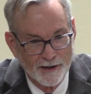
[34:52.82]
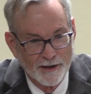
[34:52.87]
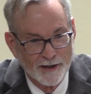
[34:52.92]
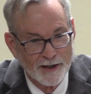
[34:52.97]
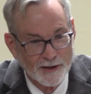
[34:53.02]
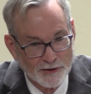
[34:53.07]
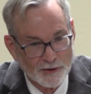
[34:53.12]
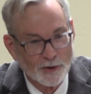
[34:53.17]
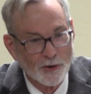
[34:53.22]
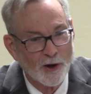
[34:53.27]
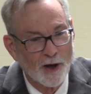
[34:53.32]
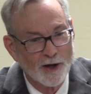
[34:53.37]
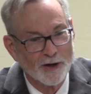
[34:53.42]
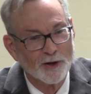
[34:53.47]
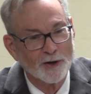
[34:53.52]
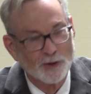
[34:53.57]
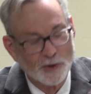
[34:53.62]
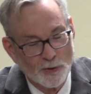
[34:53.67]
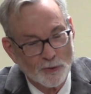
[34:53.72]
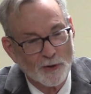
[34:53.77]
his
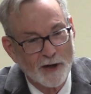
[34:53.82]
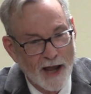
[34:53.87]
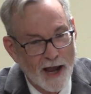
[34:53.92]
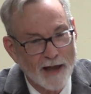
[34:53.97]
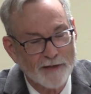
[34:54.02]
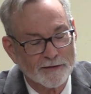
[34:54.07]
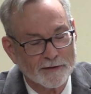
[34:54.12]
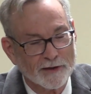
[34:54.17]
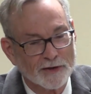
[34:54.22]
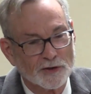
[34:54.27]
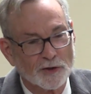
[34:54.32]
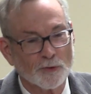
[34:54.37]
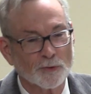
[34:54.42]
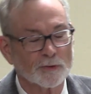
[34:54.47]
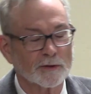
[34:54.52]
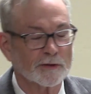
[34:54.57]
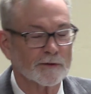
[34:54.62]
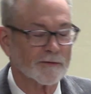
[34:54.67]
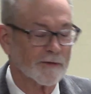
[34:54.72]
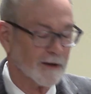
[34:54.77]
daughter to Catholic
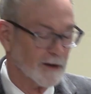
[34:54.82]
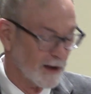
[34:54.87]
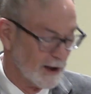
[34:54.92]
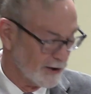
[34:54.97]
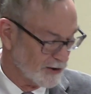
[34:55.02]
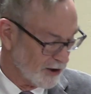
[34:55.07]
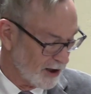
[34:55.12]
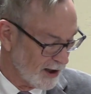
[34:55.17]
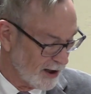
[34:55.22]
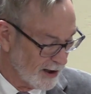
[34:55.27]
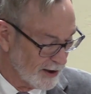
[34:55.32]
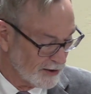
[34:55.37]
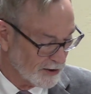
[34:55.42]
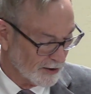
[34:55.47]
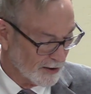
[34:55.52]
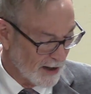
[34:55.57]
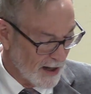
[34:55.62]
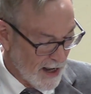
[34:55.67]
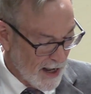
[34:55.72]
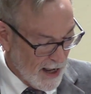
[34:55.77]
school for an
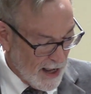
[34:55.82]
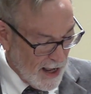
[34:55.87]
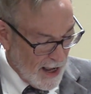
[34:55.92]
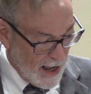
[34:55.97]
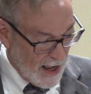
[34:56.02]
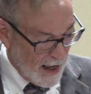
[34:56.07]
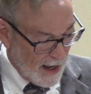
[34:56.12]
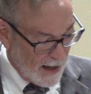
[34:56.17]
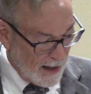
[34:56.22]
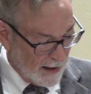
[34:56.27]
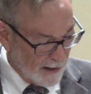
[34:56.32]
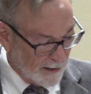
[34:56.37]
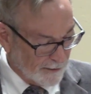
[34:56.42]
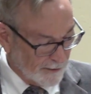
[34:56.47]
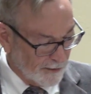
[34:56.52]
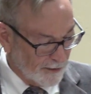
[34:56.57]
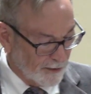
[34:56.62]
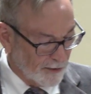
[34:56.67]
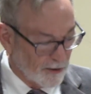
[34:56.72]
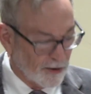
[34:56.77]
education.
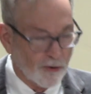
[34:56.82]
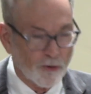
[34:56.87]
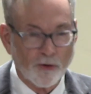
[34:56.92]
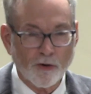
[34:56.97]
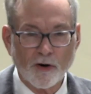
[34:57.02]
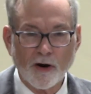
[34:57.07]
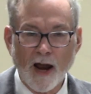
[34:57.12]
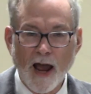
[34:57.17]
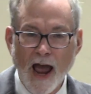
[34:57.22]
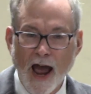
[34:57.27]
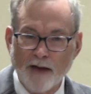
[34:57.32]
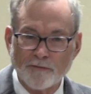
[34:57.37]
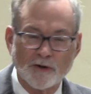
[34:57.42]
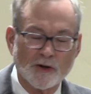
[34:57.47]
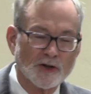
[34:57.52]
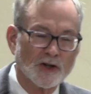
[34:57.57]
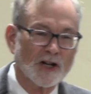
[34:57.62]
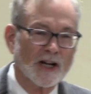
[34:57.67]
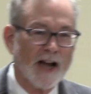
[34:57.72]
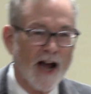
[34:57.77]
And after
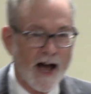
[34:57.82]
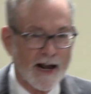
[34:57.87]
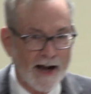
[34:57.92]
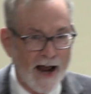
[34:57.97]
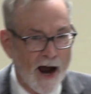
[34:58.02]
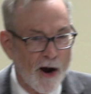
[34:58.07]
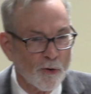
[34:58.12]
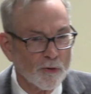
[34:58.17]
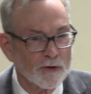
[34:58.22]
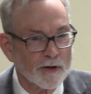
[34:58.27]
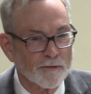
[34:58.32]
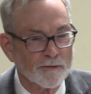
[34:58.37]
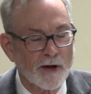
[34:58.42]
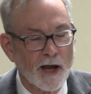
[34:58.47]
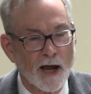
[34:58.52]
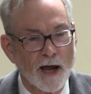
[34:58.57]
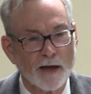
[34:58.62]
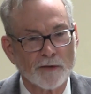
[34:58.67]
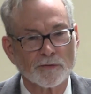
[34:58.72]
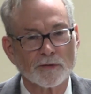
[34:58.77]
she got out of
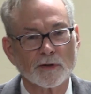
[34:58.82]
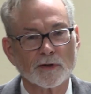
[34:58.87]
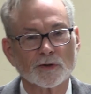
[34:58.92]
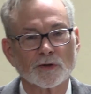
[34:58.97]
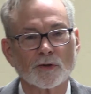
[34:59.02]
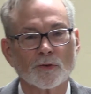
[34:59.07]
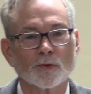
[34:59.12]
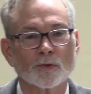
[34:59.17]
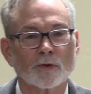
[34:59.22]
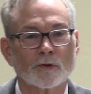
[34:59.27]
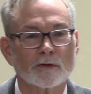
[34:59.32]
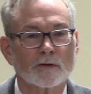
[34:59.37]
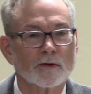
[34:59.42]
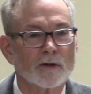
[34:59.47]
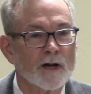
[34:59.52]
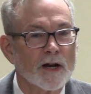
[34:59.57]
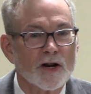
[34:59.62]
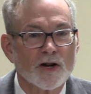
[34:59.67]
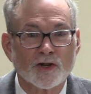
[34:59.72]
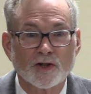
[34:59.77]
Catholic school,
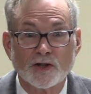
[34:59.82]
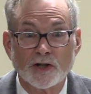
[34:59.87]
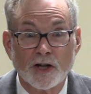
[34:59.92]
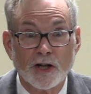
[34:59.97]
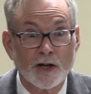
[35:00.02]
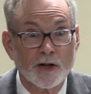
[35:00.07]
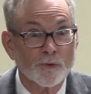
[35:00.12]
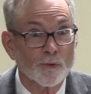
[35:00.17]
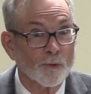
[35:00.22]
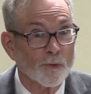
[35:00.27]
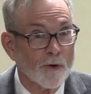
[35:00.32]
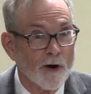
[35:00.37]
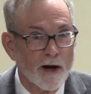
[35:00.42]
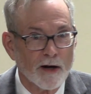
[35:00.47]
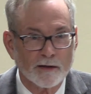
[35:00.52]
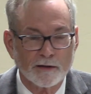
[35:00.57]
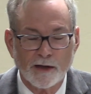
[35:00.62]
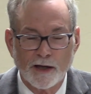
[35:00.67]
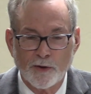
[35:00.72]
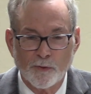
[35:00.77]
she
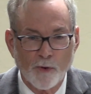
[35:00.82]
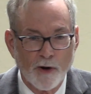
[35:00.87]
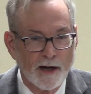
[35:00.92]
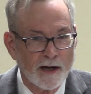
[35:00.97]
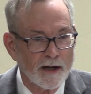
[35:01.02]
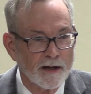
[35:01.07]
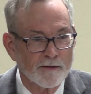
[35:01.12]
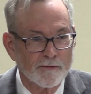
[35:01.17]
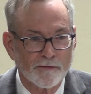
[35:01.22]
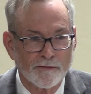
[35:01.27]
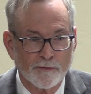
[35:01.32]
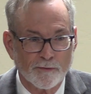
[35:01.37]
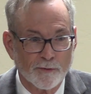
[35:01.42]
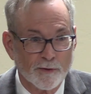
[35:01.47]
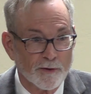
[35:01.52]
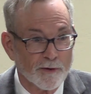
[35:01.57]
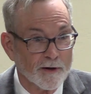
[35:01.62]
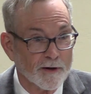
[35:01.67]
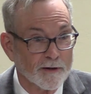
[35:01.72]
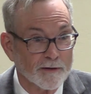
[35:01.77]
rarely went in
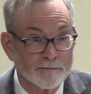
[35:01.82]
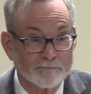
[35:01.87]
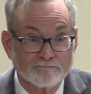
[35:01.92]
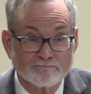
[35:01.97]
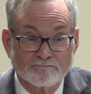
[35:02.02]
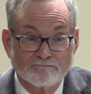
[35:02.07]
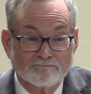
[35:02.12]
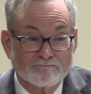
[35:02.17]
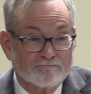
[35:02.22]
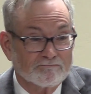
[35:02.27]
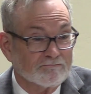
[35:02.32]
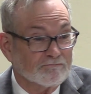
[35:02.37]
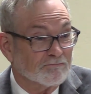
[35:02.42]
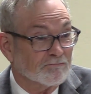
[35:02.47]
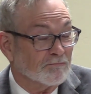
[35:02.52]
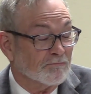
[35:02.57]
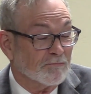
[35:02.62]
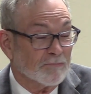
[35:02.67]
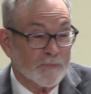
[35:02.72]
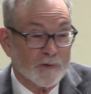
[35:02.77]
for
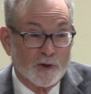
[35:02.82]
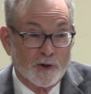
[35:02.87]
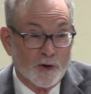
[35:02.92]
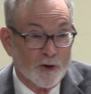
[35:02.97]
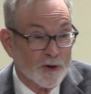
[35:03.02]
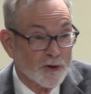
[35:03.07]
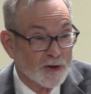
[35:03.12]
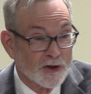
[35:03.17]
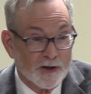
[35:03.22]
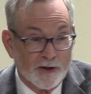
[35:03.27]
church